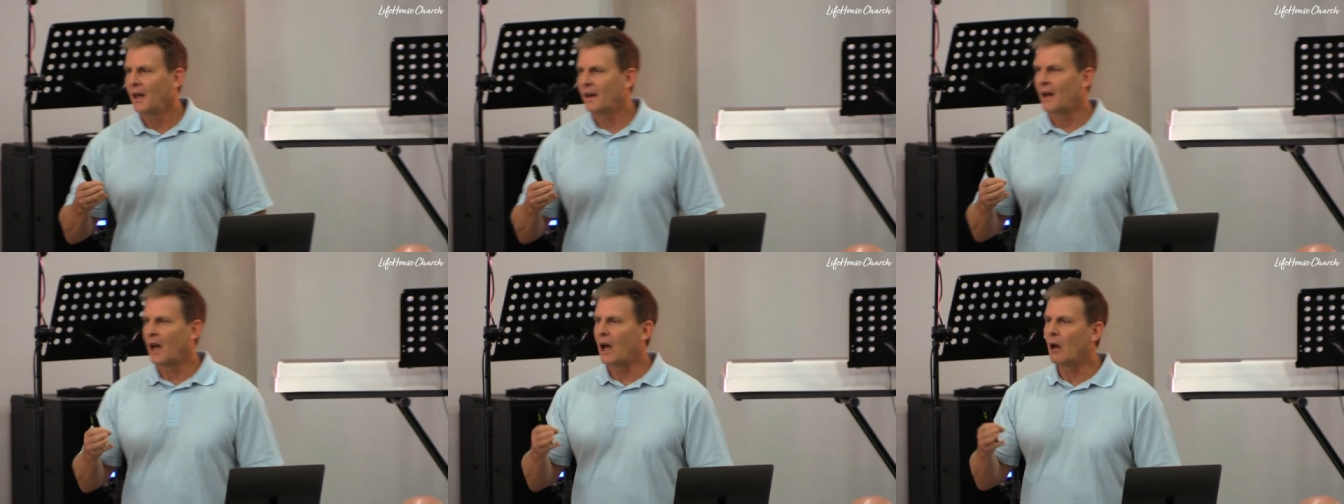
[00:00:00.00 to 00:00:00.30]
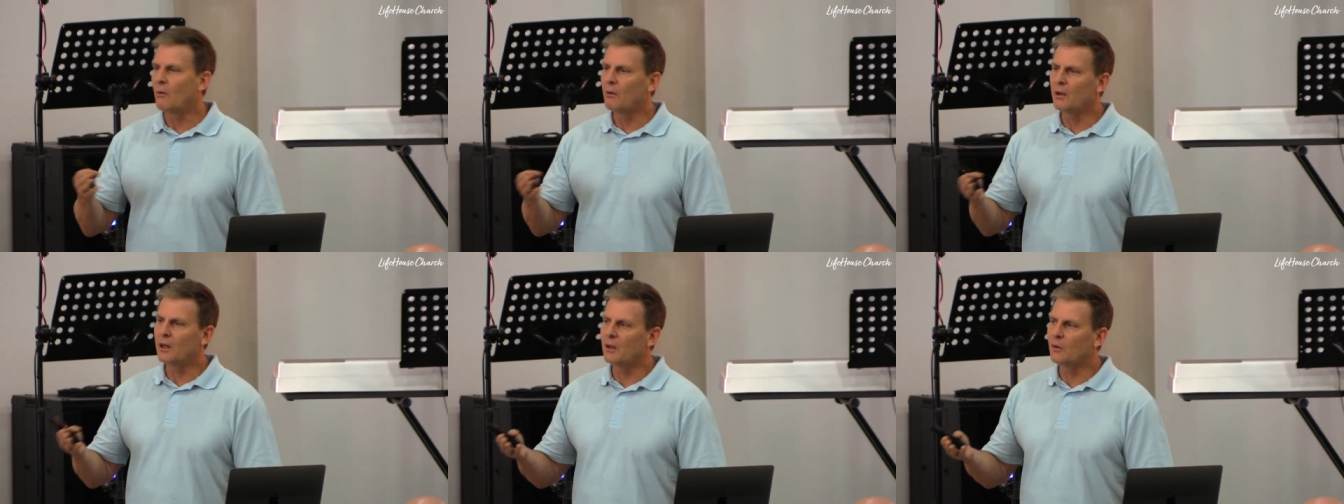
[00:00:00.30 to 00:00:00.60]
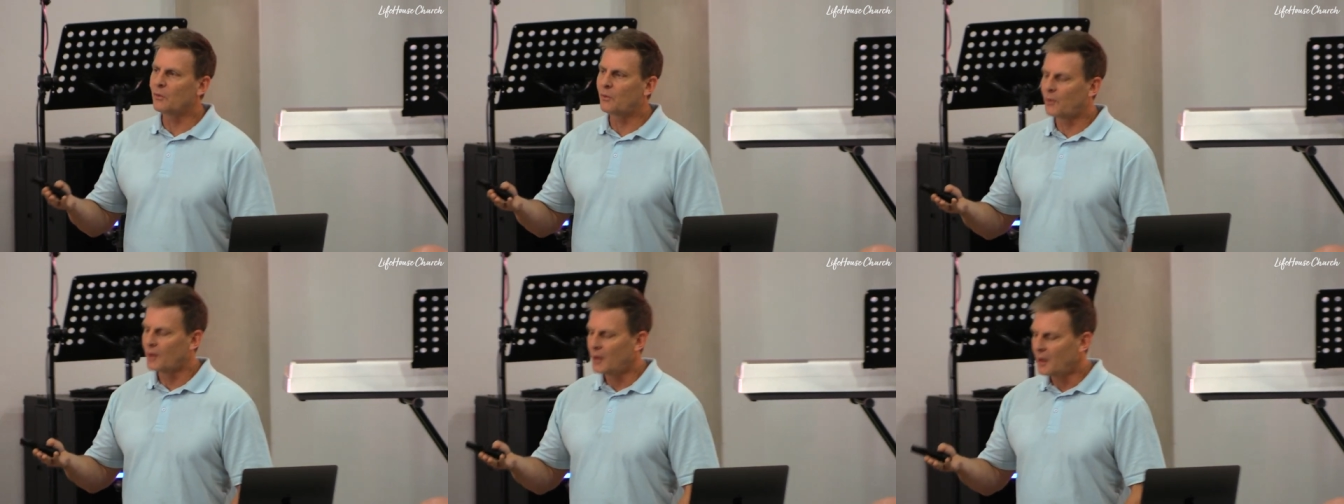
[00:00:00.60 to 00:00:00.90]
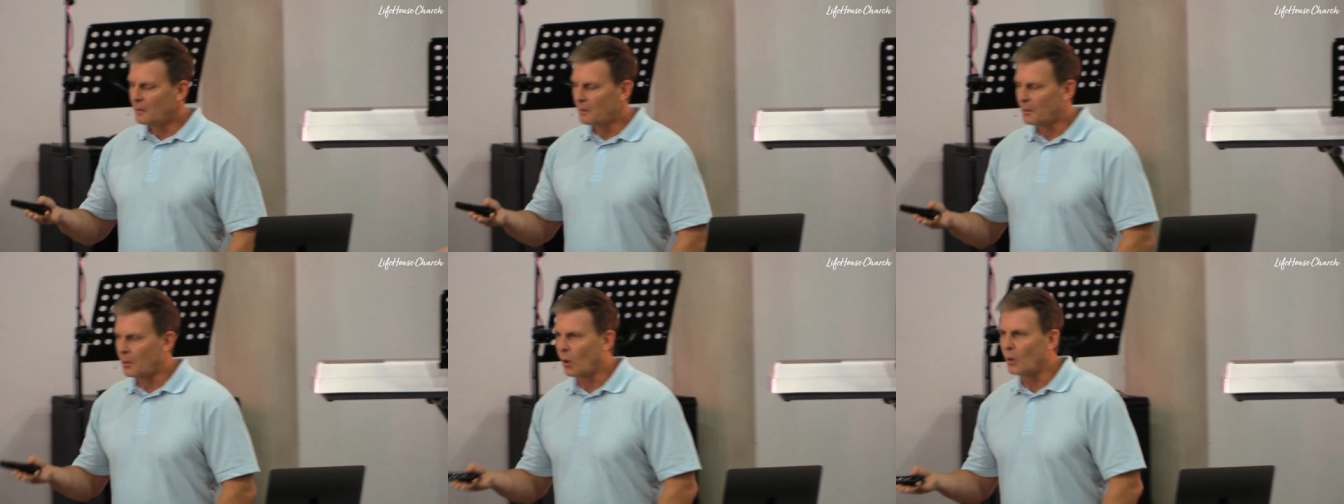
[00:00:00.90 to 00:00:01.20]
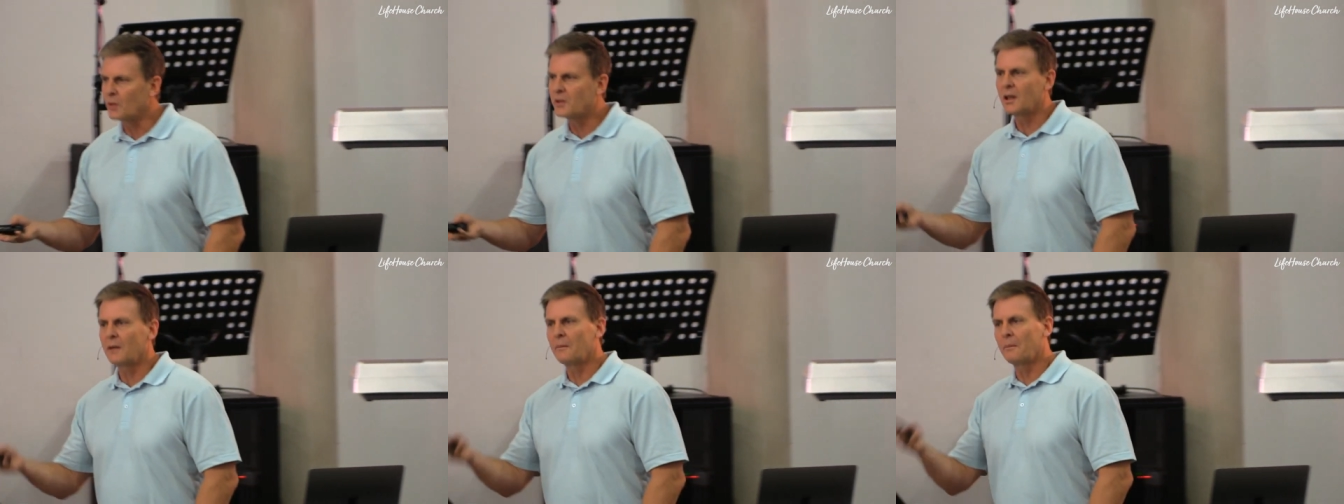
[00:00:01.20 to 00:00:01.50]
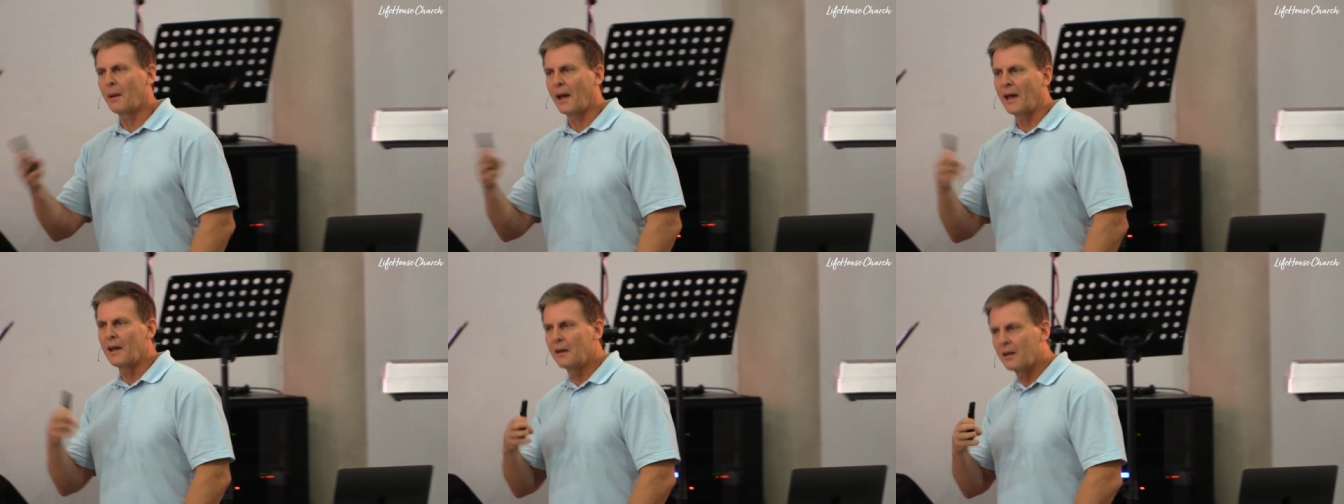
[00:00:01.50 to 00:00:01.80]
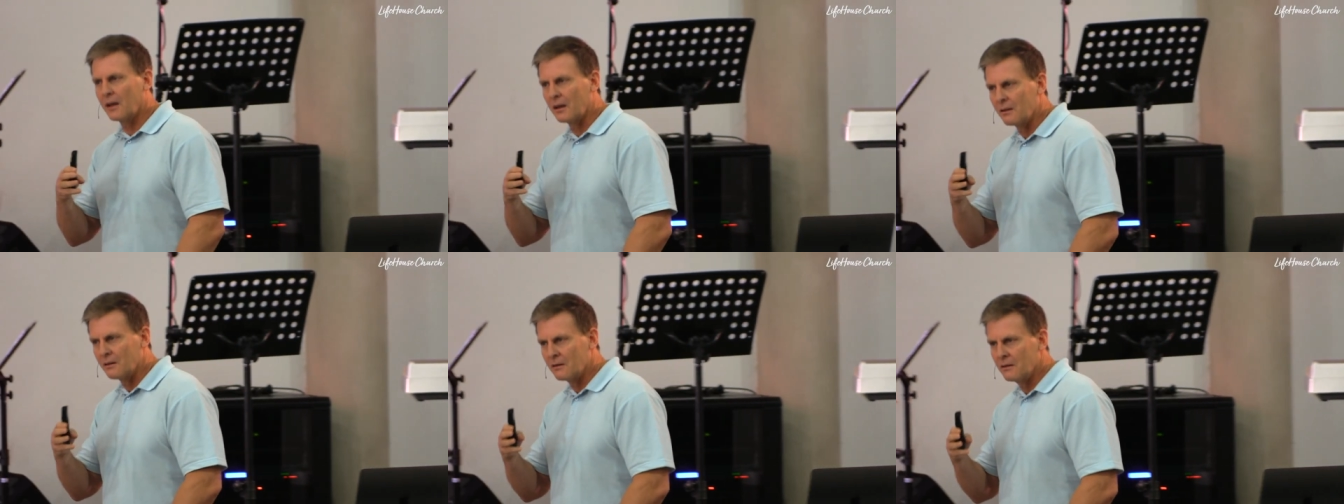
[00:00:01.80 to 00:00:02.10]
how we've brought in
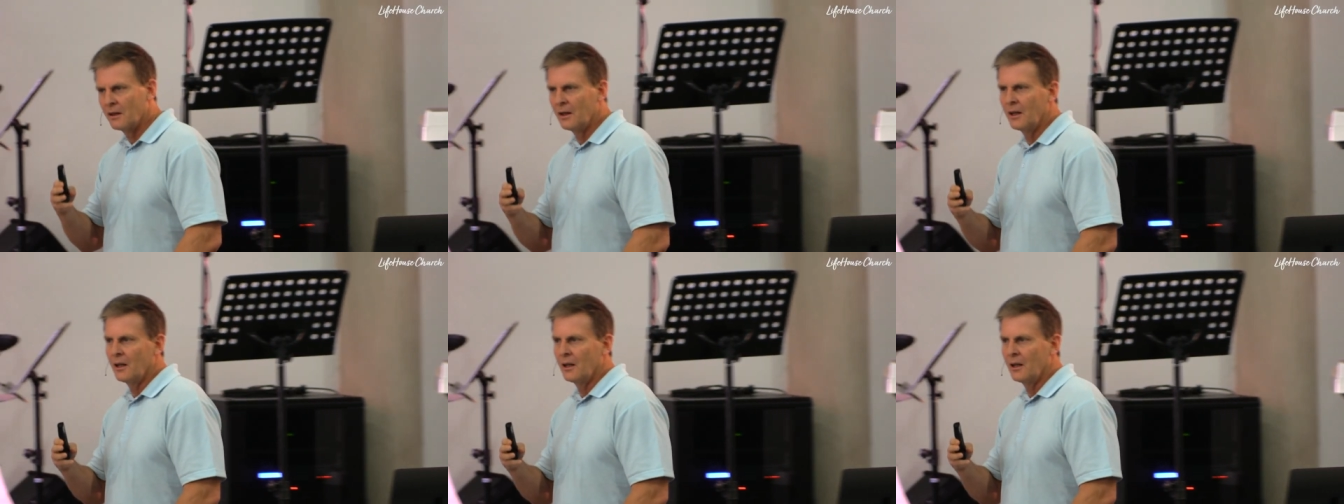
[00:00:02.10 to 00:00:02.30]
pagan,